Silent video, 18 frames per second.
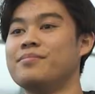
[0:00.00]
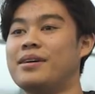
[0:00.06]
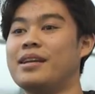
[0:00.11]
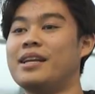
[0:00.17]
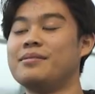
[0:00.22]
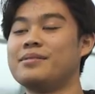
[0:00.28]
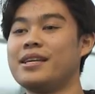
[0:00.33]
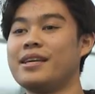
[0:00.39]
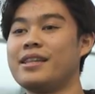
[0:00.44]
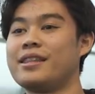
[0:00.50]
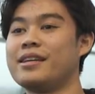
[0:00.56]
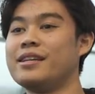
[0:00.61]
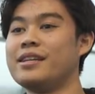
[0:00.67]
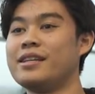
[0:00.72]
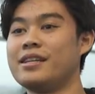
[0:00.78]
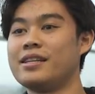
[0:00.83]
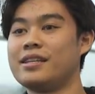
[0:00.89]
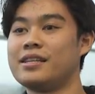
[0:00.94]
My name's
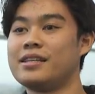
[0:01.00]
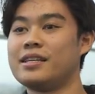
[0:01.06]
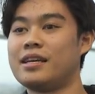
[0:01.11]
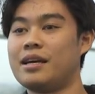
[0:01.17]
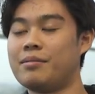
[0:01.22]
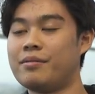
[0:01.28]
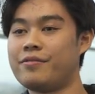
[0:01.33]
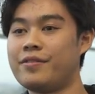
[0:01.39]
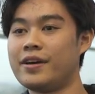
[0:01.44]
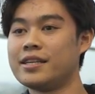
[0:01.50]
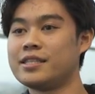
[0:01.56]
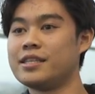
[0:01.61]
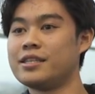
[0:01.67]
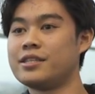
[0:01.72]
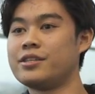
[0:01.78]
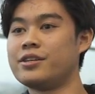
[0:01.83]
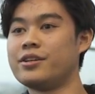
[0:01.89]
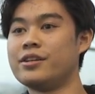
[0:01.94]
Ethan. I'm a first
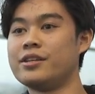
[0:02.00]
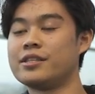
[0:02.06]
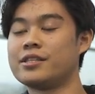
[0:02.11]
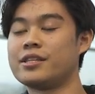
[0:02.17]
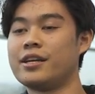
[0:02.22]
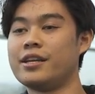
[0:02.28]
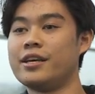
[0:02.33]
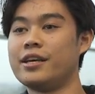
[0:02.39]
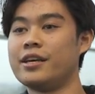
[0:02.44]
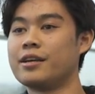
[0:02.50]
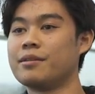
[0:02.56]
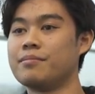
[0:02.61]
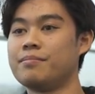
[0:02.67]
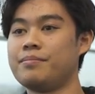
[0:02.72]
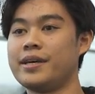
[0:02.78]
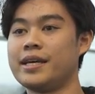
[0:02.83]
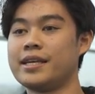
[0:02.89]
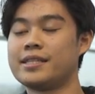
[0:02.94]
year student studying
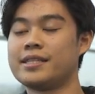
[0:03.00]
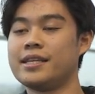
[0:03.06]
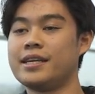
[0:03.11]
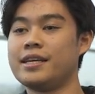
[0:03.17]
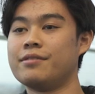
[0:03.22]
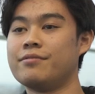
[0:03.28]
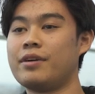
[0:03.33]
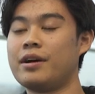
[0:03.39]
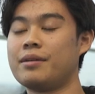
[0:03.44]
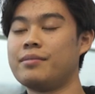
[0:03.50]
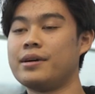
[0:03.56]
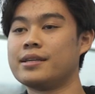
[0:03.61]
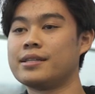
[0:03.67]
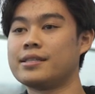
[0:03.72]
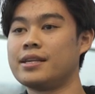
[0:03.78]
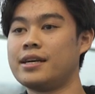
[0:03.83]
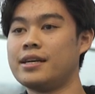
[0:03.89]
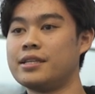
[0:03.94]
BSc
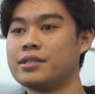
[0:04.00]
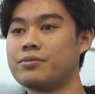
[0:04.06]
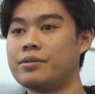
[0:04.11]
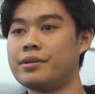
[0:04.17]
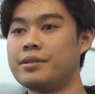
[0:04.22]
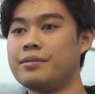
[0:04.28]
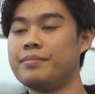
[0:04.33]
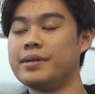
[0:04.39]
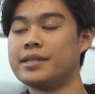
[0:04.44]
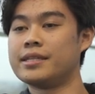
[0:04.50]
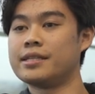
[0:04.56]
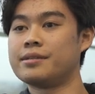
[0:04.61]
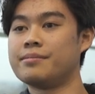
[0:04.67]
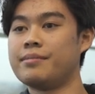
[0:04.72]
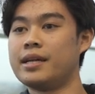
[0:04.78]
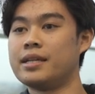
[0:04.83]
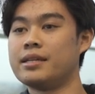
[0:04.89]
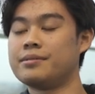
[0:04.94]
Environmental Science with Business
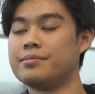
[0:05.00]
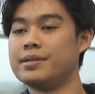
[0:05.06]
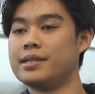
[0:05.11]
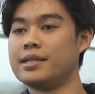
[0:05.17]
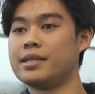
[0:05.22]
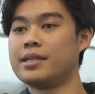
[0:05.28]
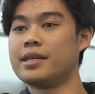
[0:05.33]
Management